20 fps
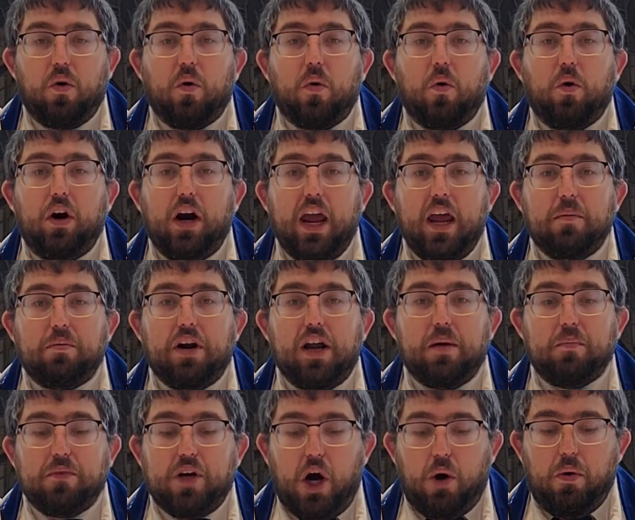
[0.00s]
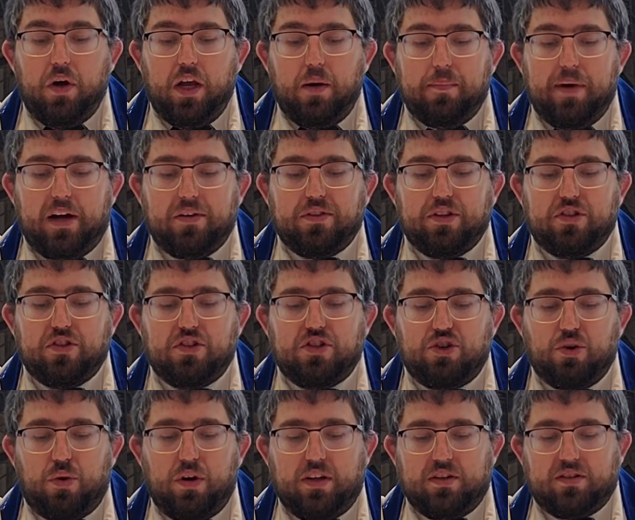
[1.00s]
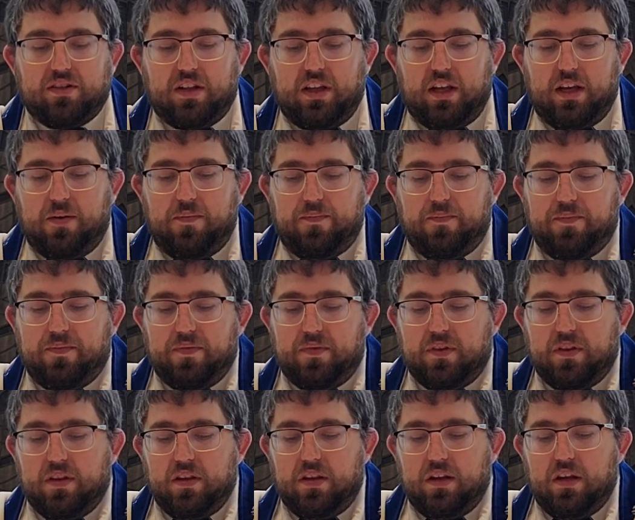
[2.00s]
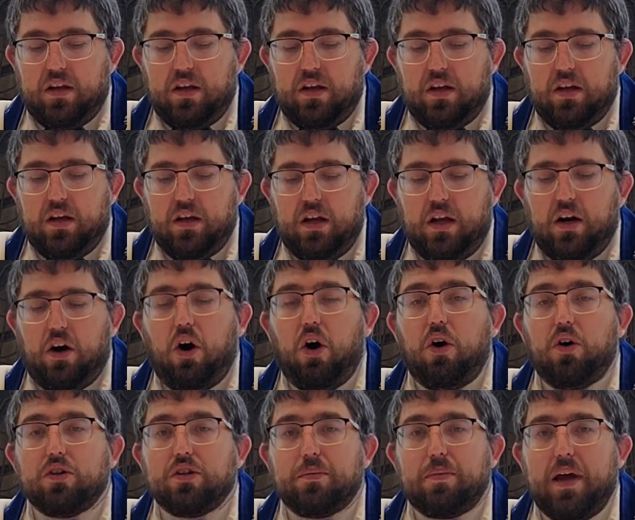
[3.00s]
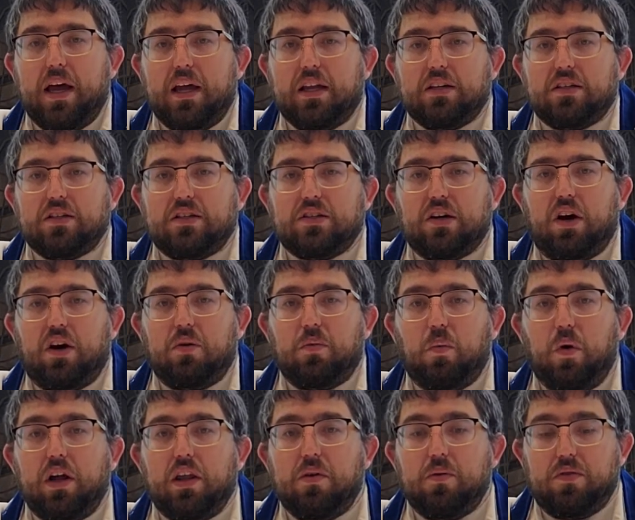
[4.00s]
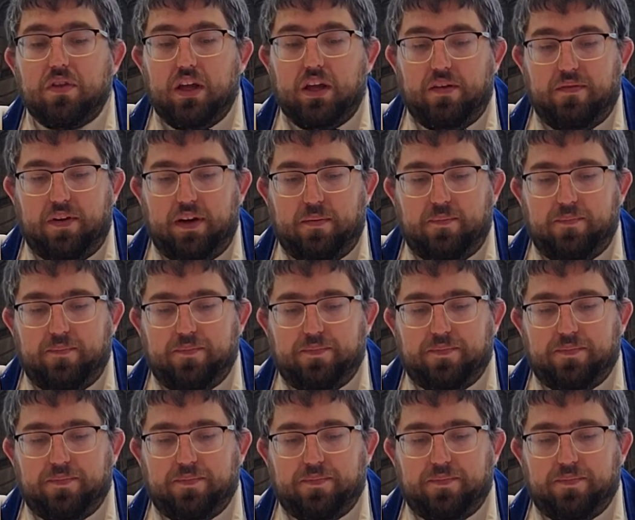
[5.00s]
or Abraham going about this joyously? It all depends on what you think of him.